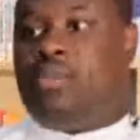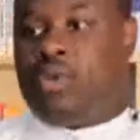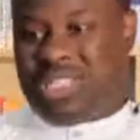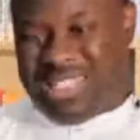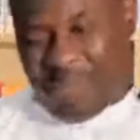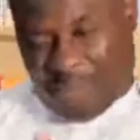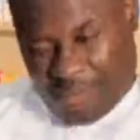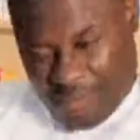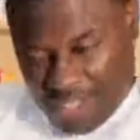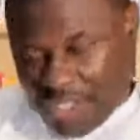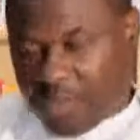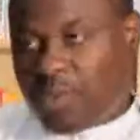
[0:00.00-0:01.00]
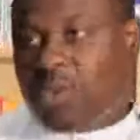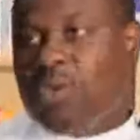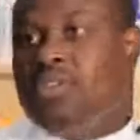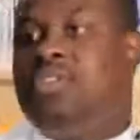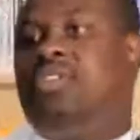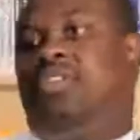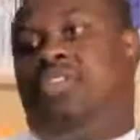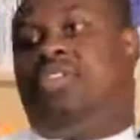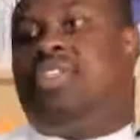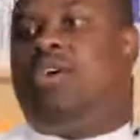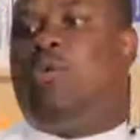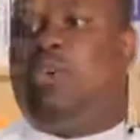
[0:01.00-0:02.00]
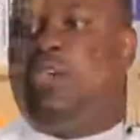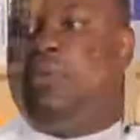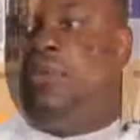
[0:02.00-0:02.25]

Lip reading: But the first pull is that way.